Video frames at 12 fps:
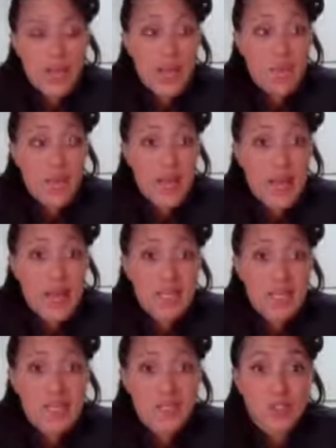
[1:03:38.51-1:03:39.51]
You can add
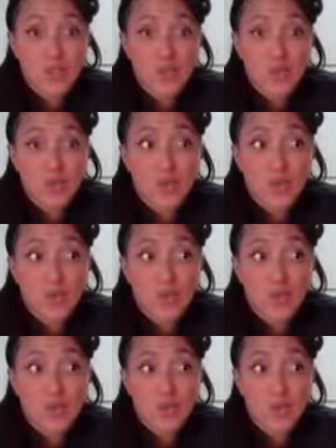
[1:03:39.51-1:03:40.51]
it
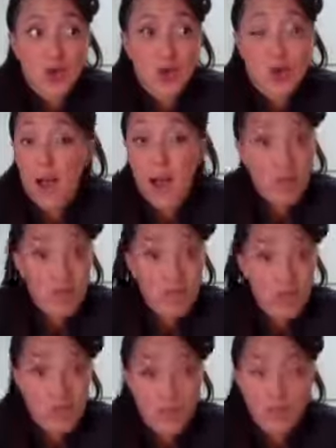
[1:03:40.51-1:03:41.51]
into
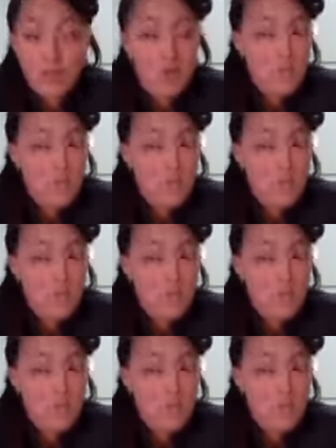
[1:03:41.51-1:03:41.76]
already cooked.